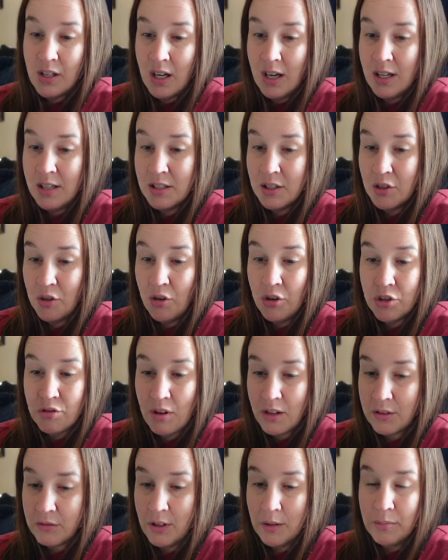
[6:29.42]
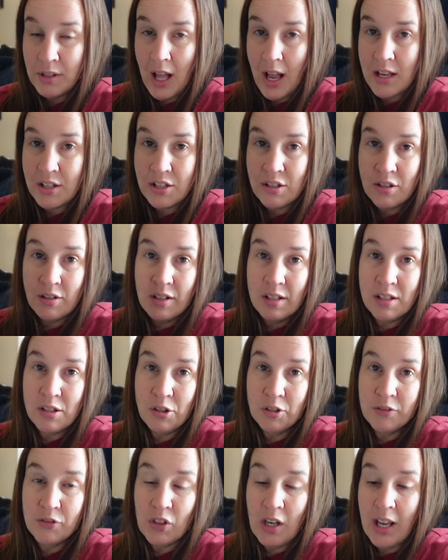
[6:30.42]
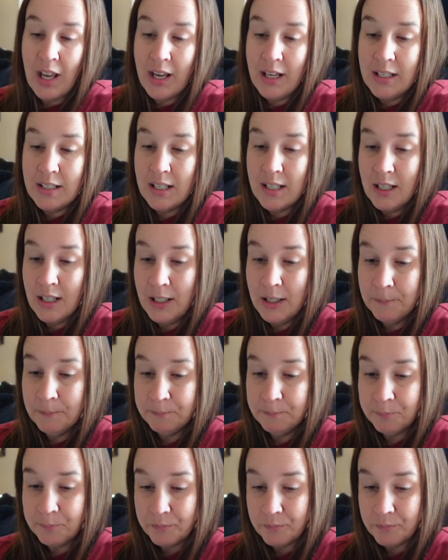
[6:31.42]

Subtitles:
guns, an Ultra 3 Blaster. This sold for $18.